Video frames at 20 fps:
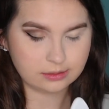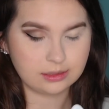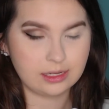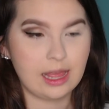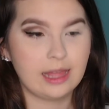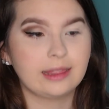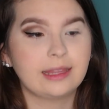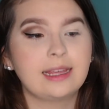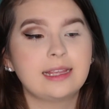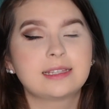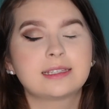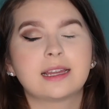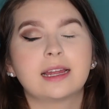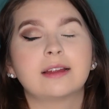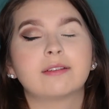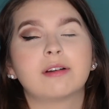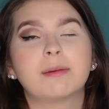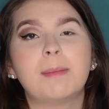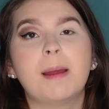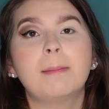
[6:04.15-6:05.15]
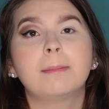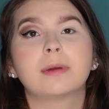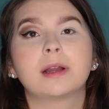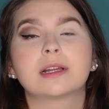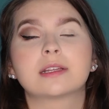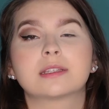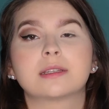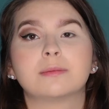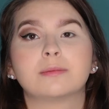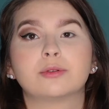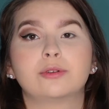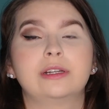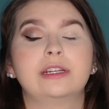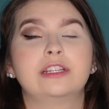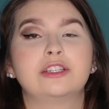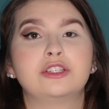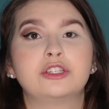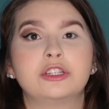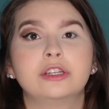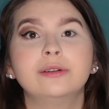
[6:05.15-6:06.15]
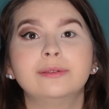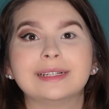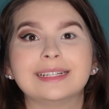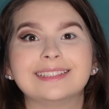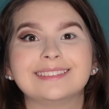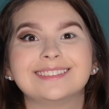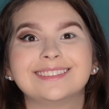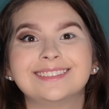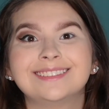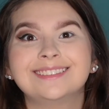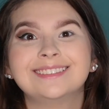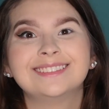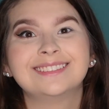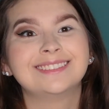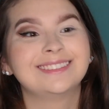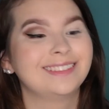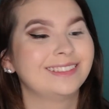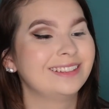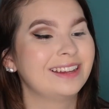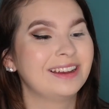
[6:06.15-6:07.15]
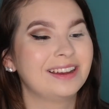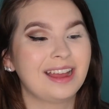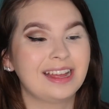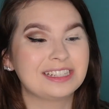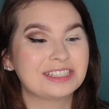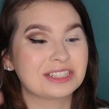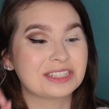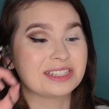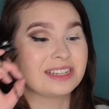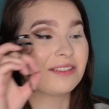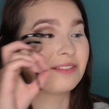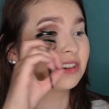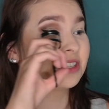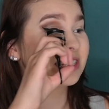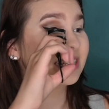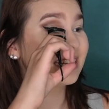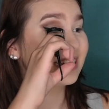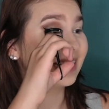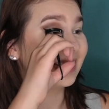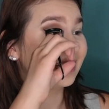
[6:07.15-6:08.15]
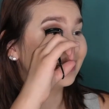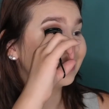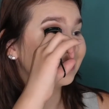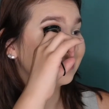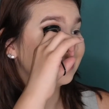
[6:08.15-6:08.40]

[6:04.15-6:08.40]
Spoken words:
at least I remember at some point and do it. Just never did it.